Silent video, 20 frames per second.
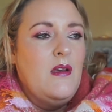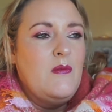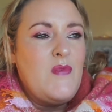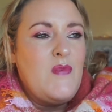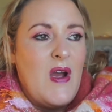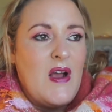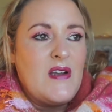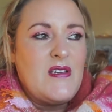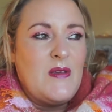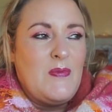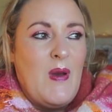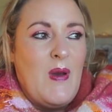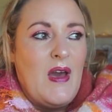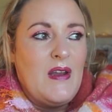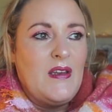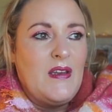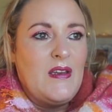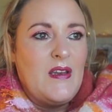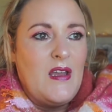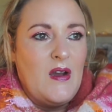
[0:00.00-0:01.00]
project
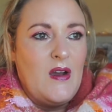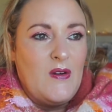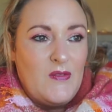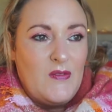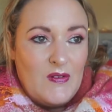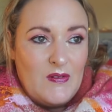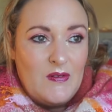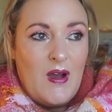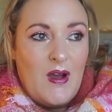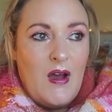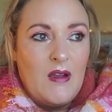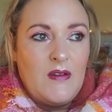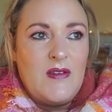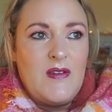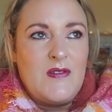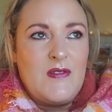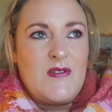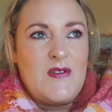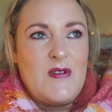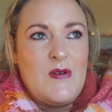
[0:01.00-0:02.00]
panning now on
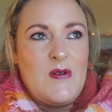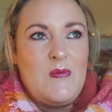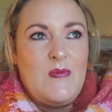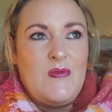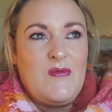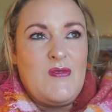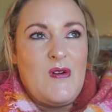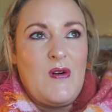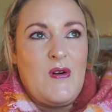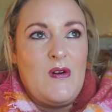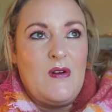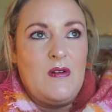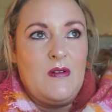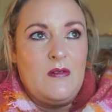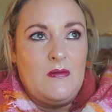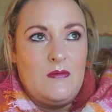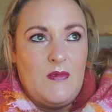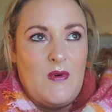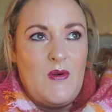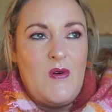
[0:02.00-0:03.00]
YouTube
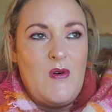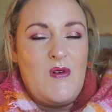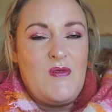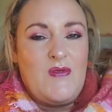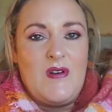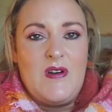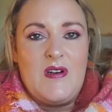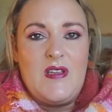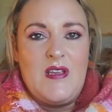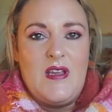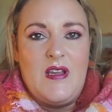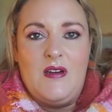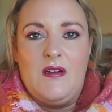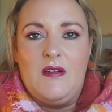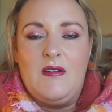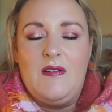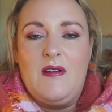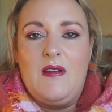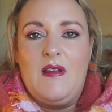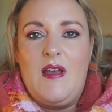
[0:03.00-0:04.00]
for over a
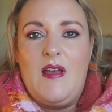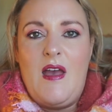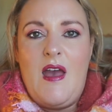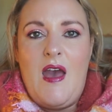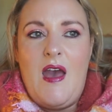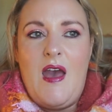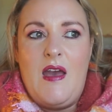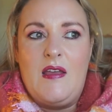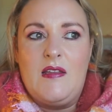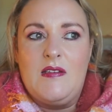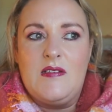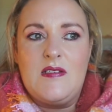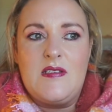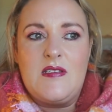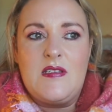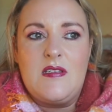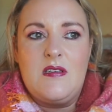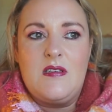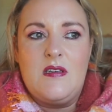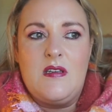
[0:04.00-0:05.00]
year
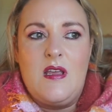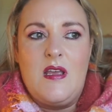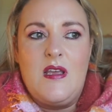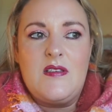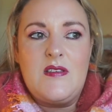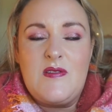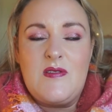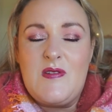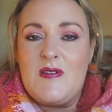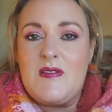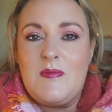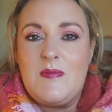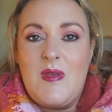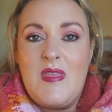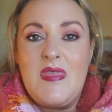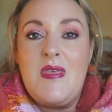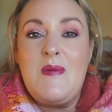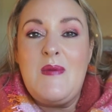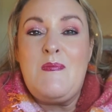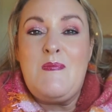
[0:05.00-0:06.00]
and it's just
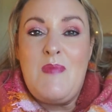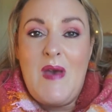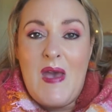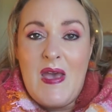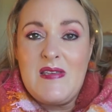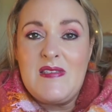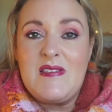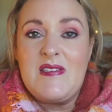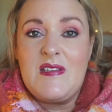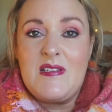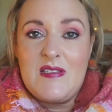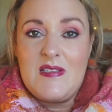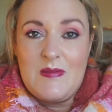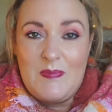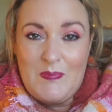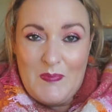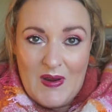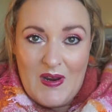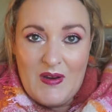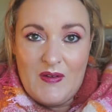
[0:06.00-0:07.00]
been the best
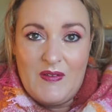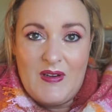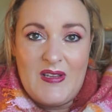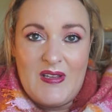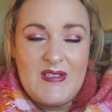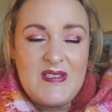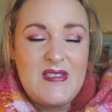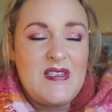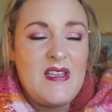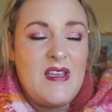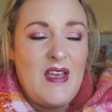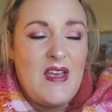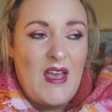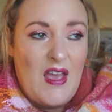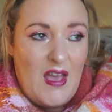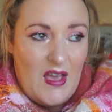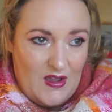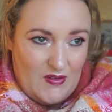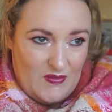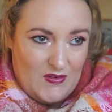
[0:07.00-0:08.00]
experience
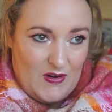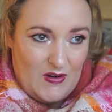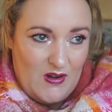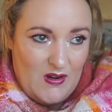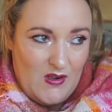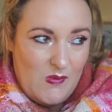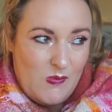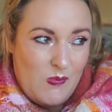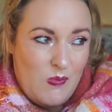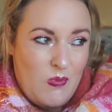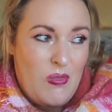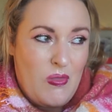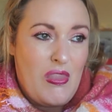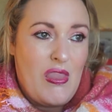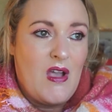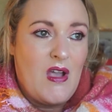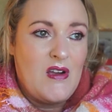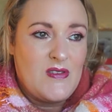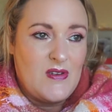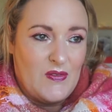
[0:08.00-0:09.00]
ever.
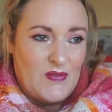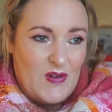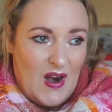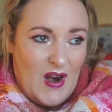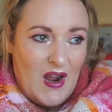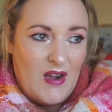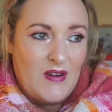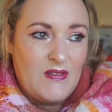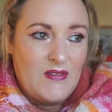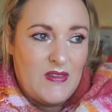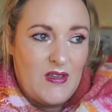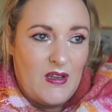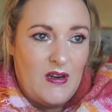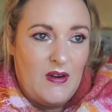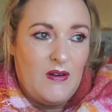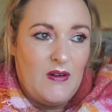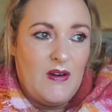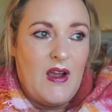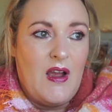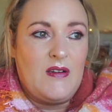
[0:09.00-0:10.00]
So if you're out
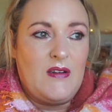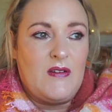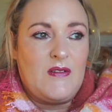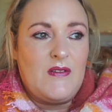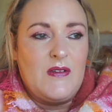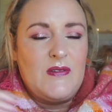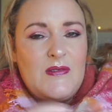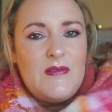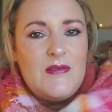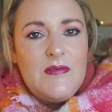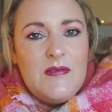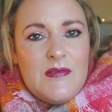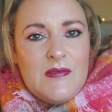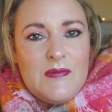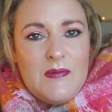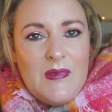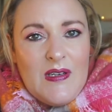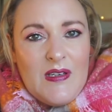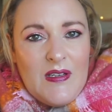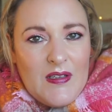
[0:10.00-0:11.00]
there and you're going, oh,
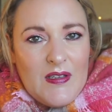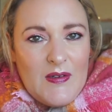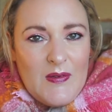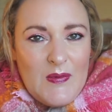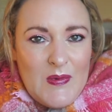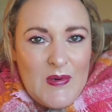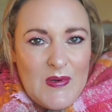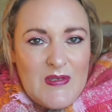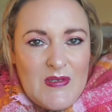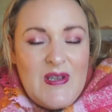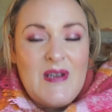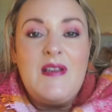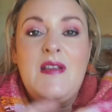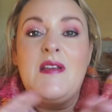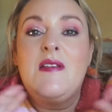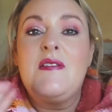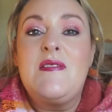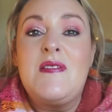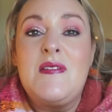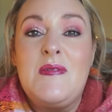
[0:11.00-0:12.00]
will I or won't I,
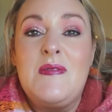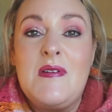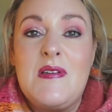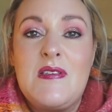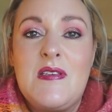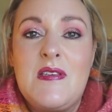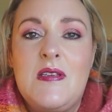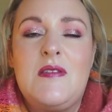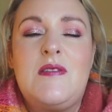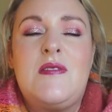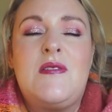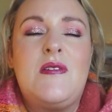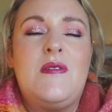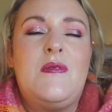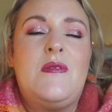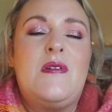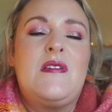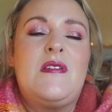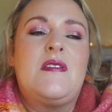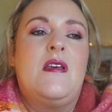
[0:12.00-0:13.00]
do it,
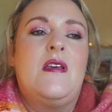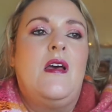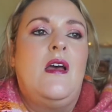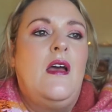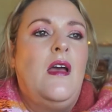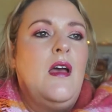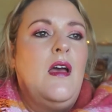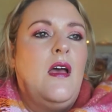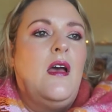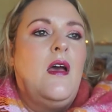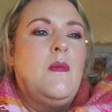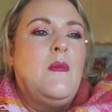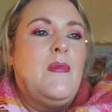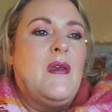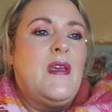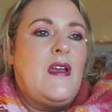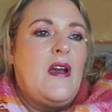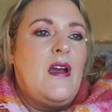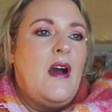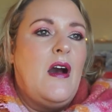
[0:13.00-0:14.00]

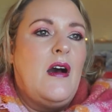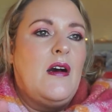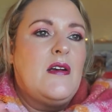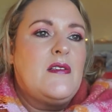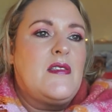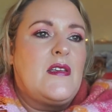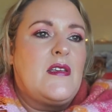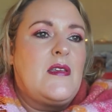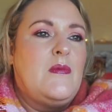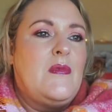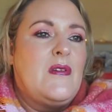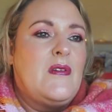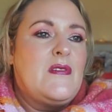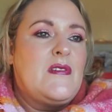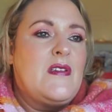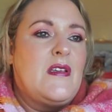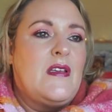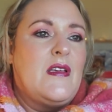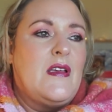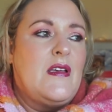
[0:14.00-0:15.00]
because the
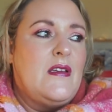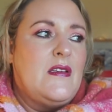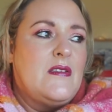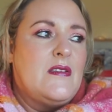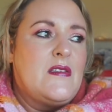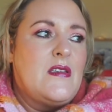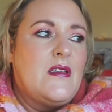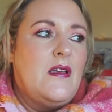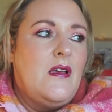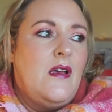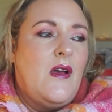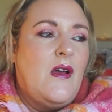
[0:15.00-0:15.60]
community is